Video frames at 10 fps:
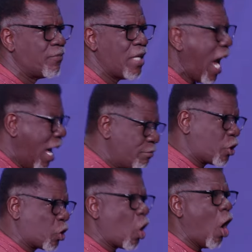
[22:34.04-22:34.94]
I'm
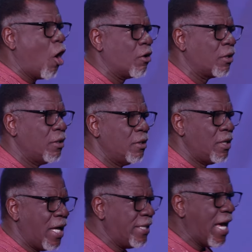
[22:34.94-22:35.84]
strong,
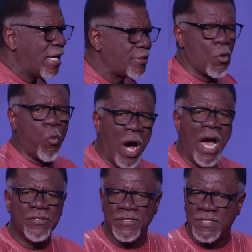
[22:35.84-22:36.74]
and they ask you why,
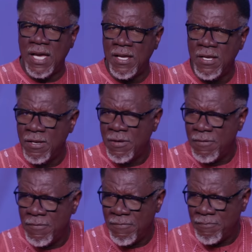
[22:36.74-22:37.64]
you say,
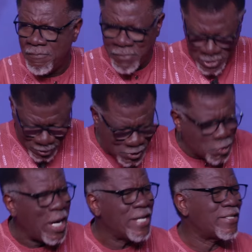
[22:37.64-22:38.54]
because
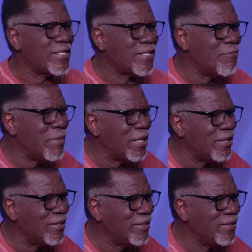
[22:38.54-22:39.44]
Christ is in me
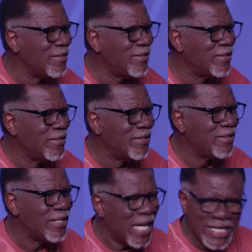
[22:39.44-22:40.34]

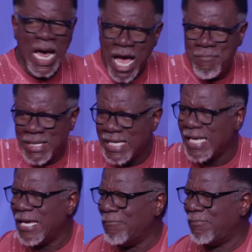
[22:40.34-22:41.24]
and I am in
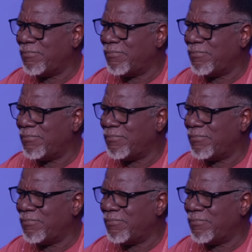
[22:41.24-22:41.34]
him.